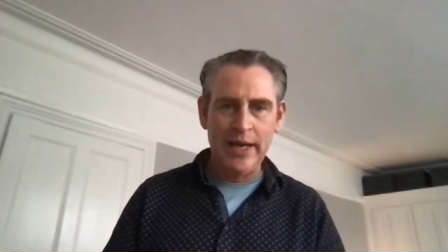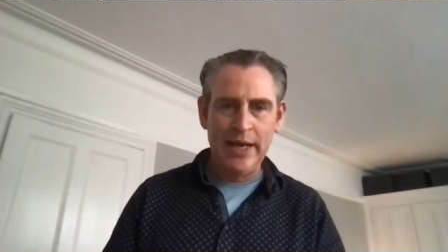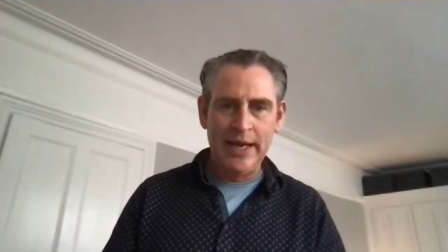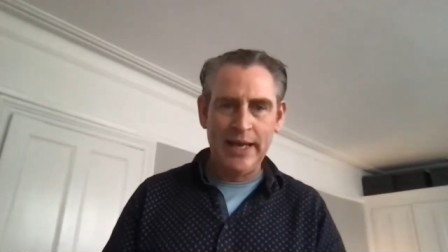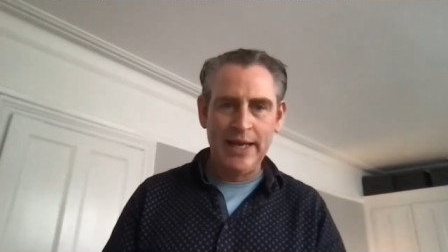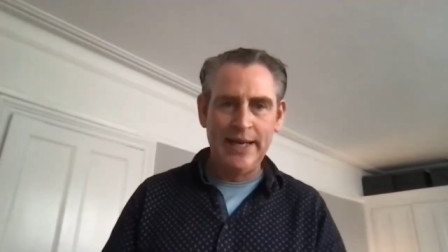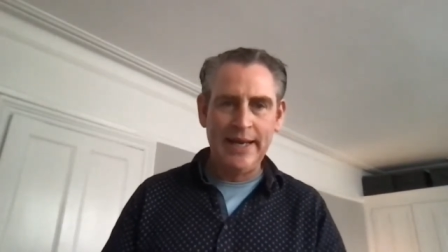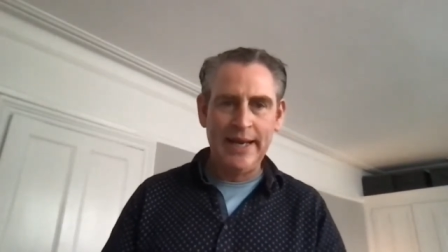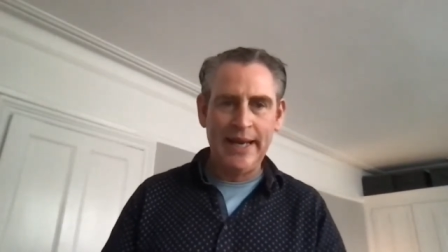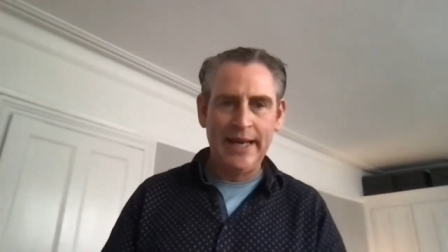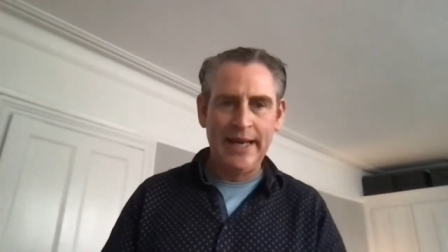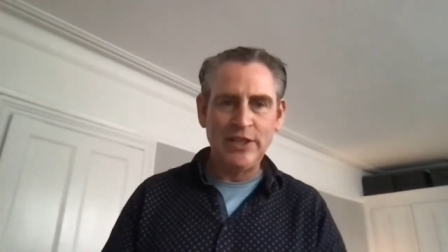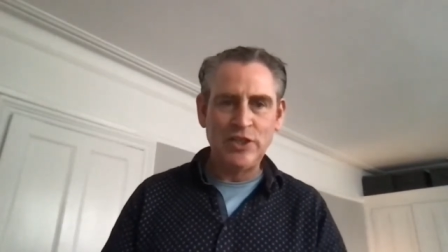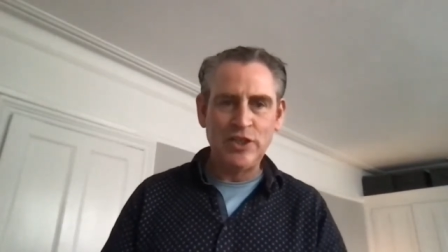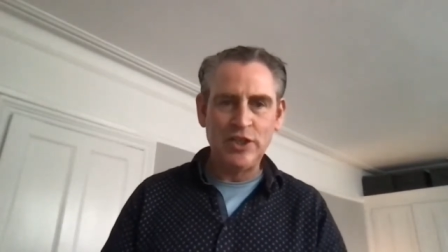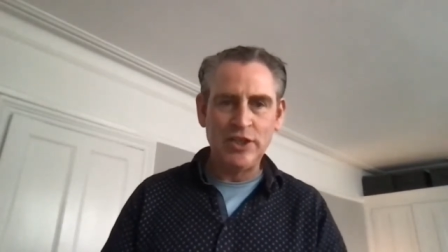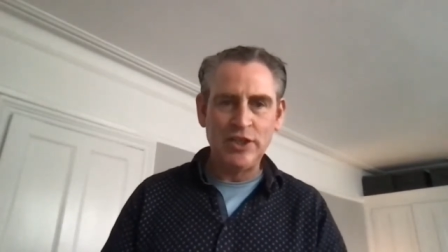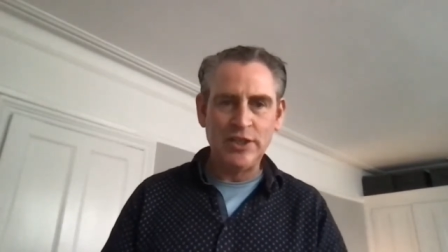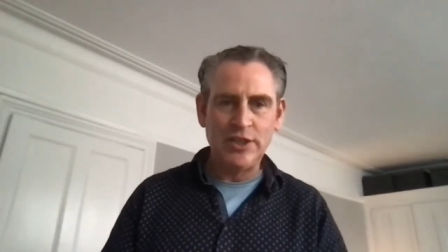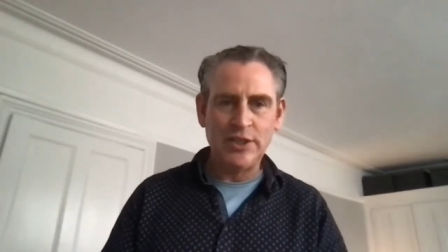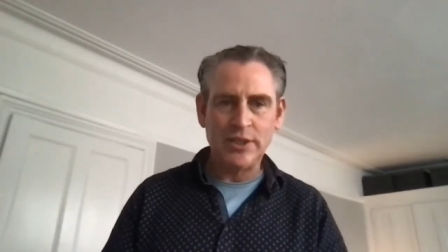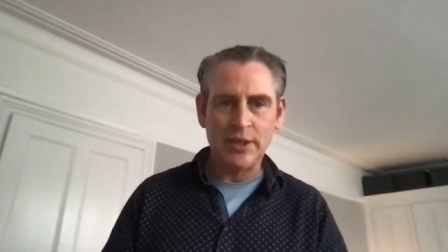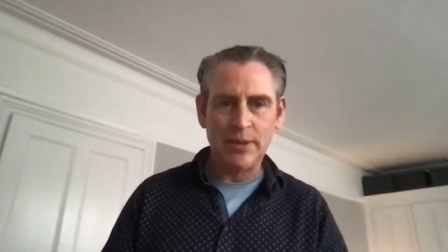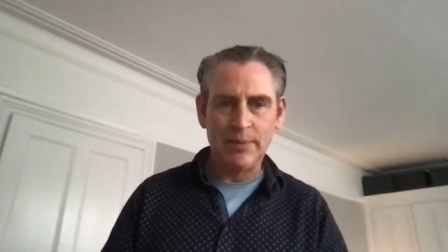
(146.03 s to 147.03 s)

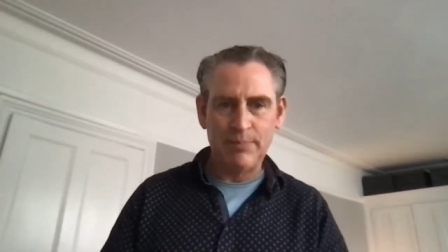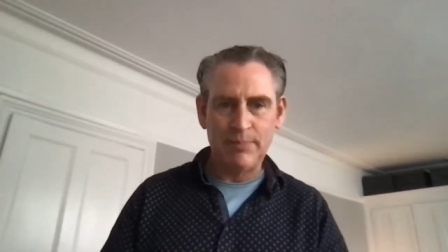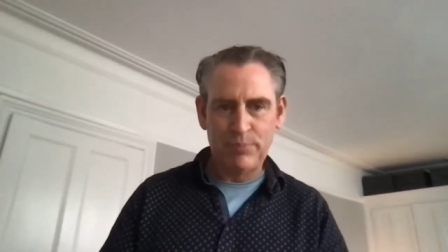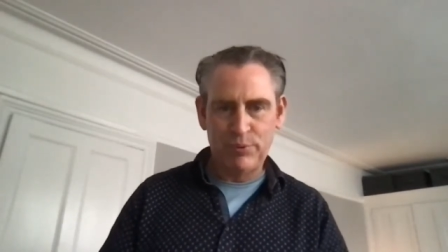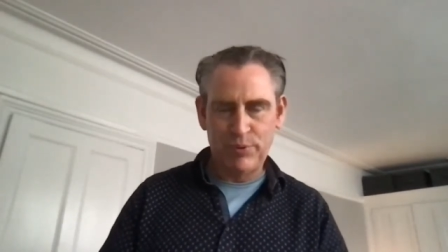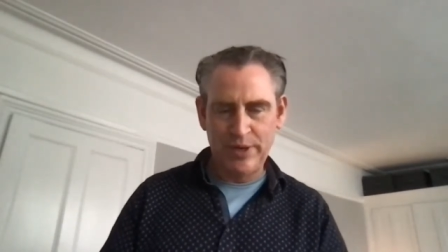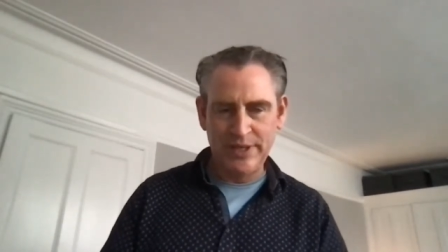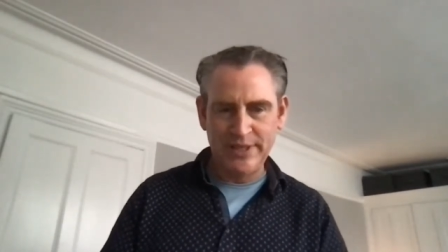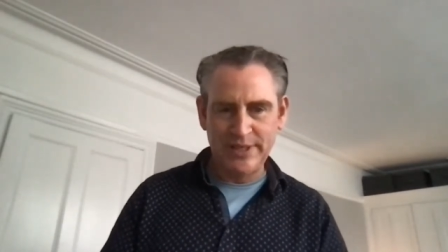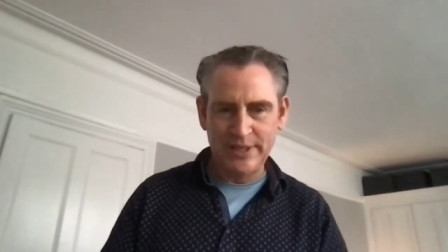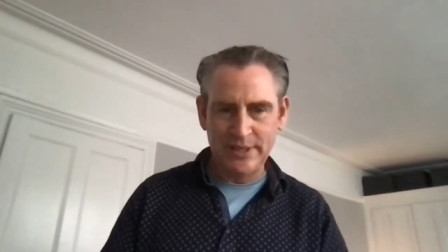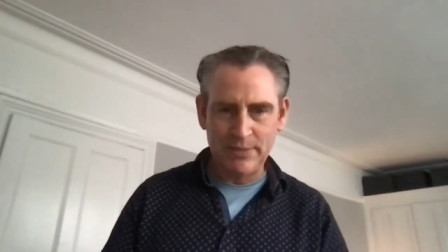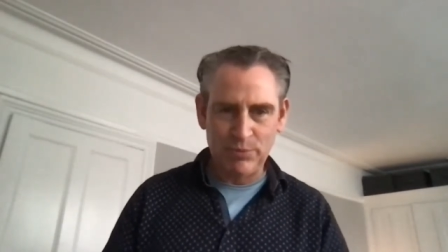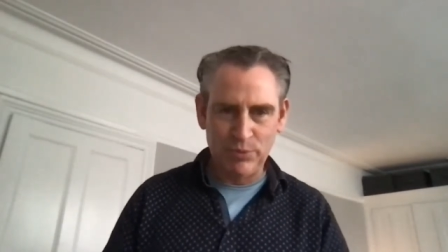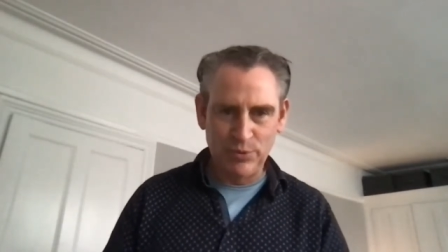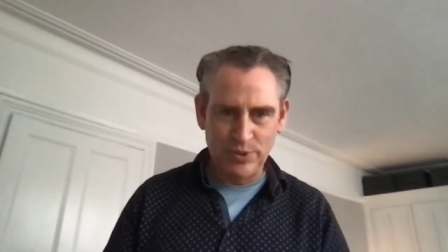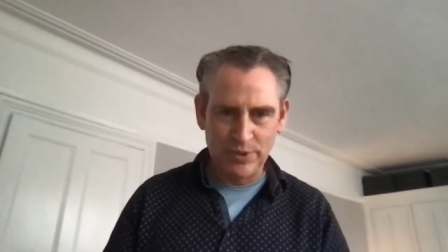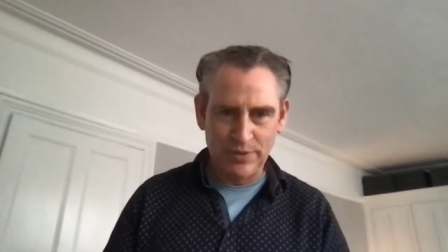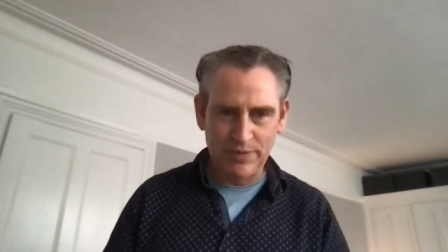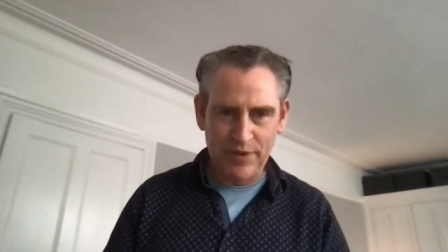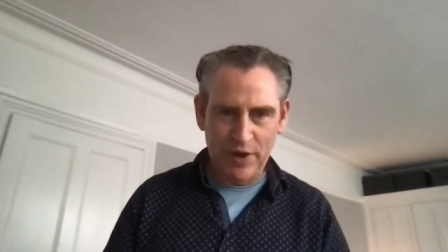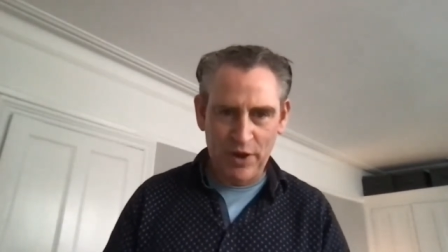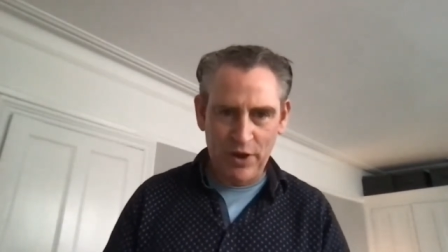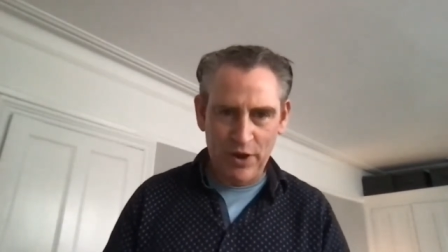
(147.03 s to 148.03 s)
nature's principles
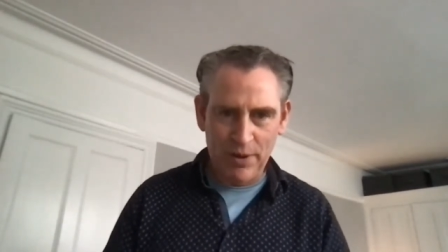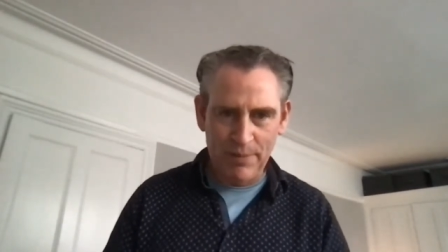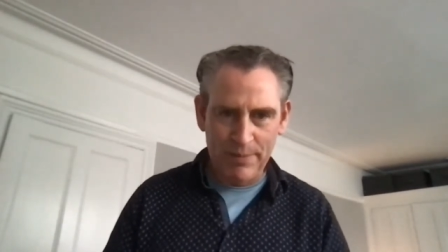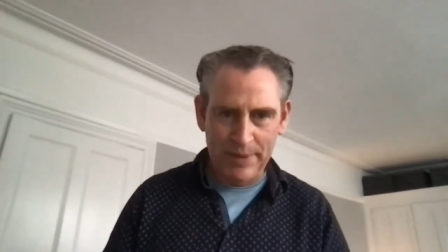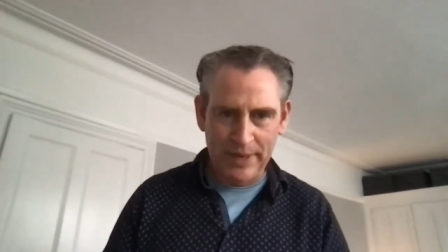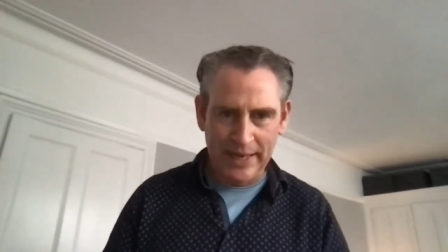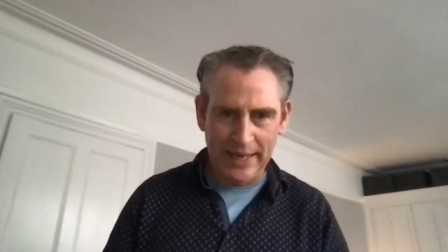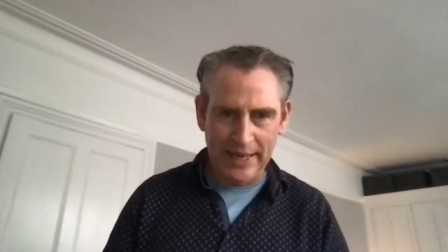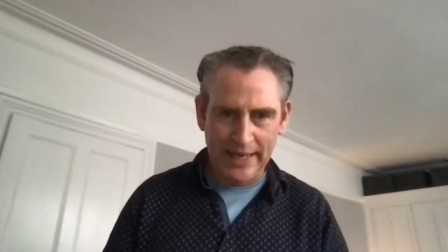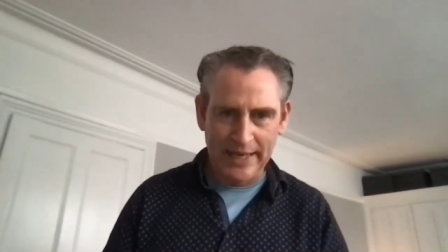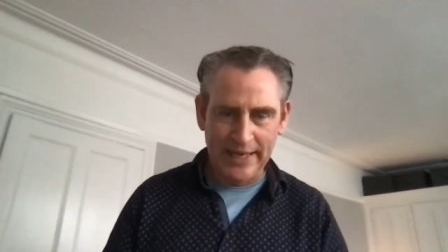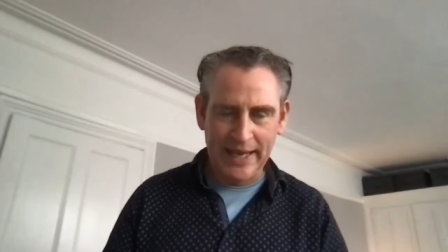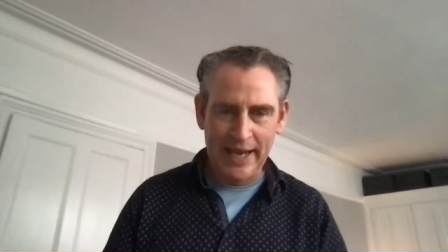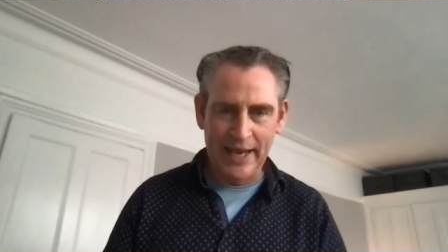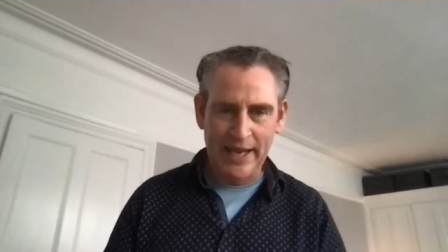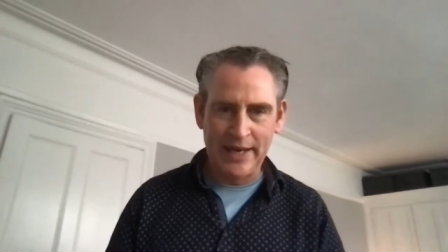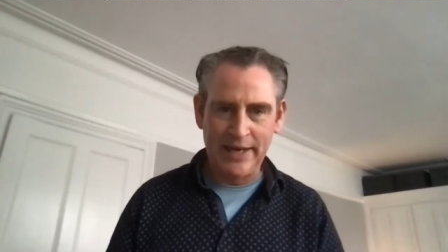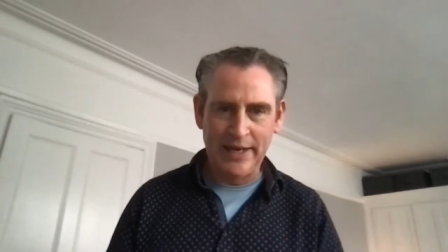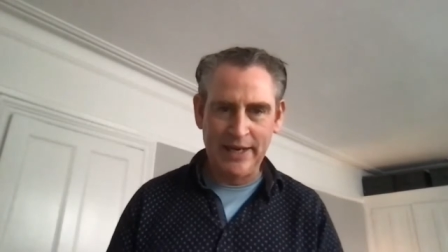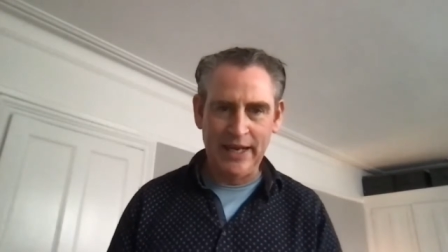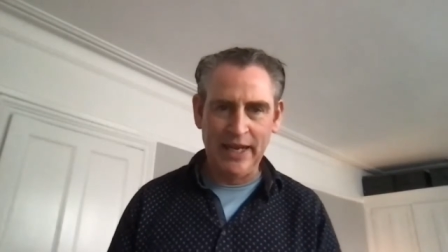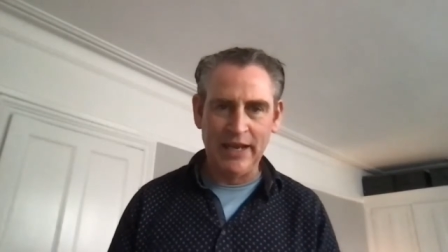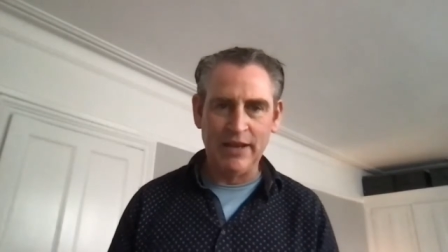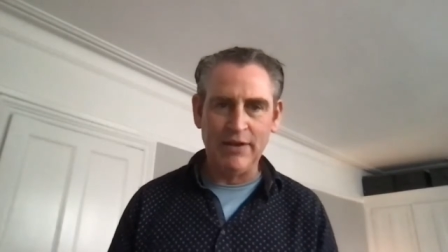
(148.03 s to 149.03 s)
of harmony
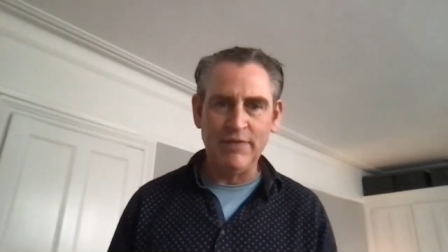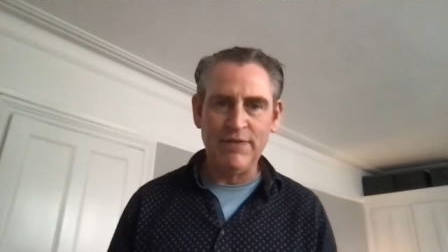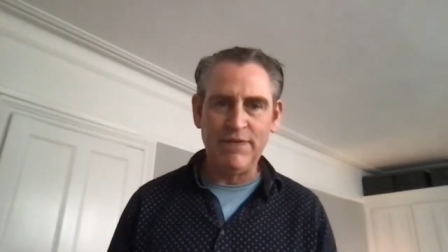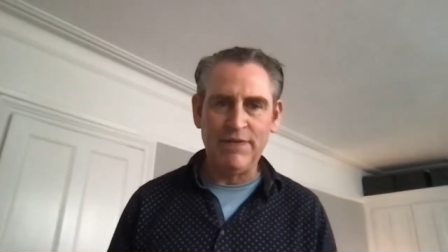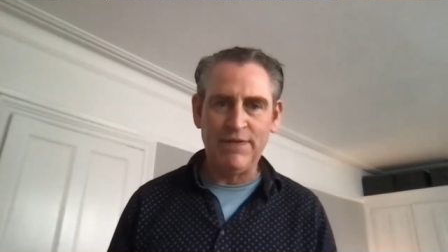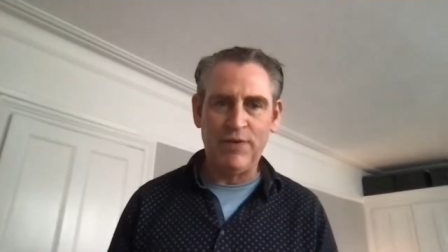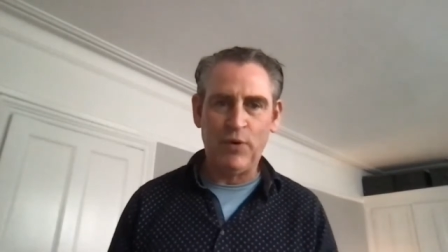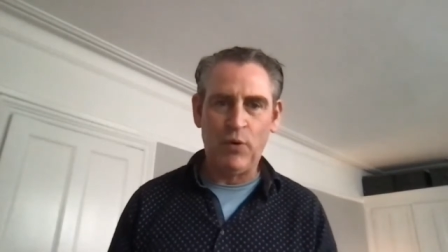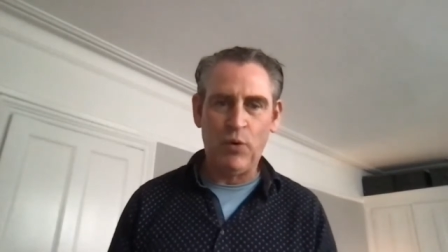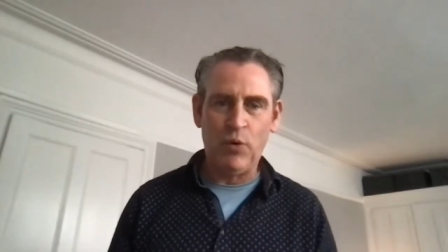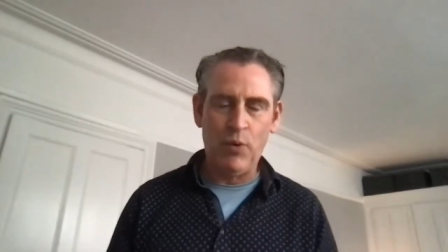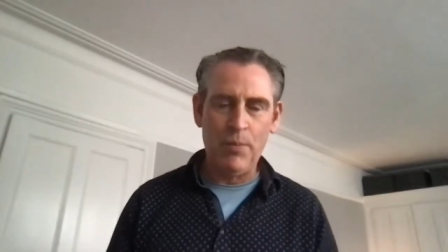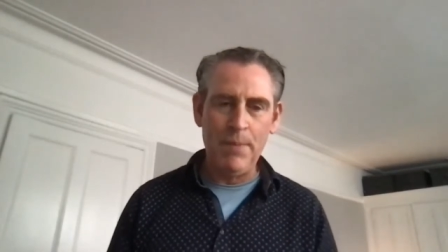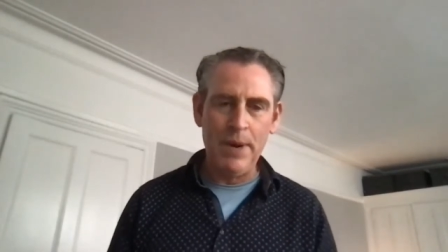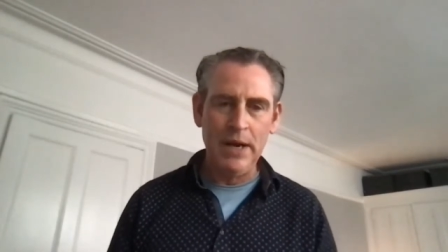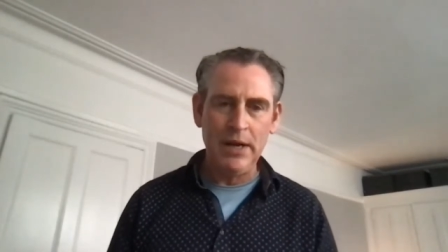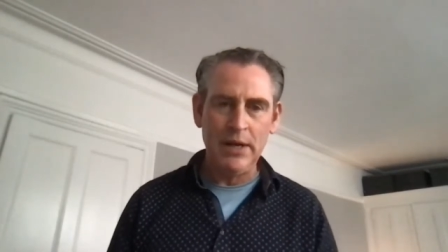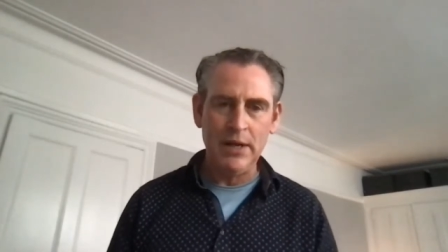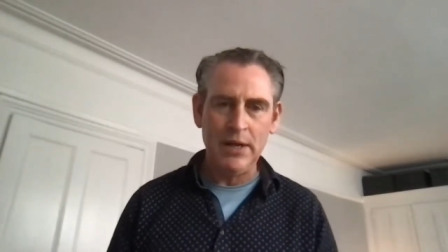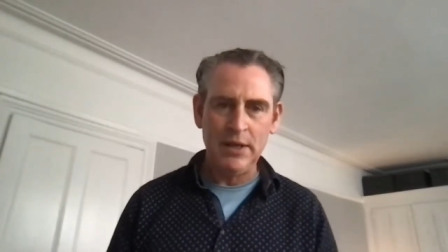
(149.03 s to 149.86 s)
can inform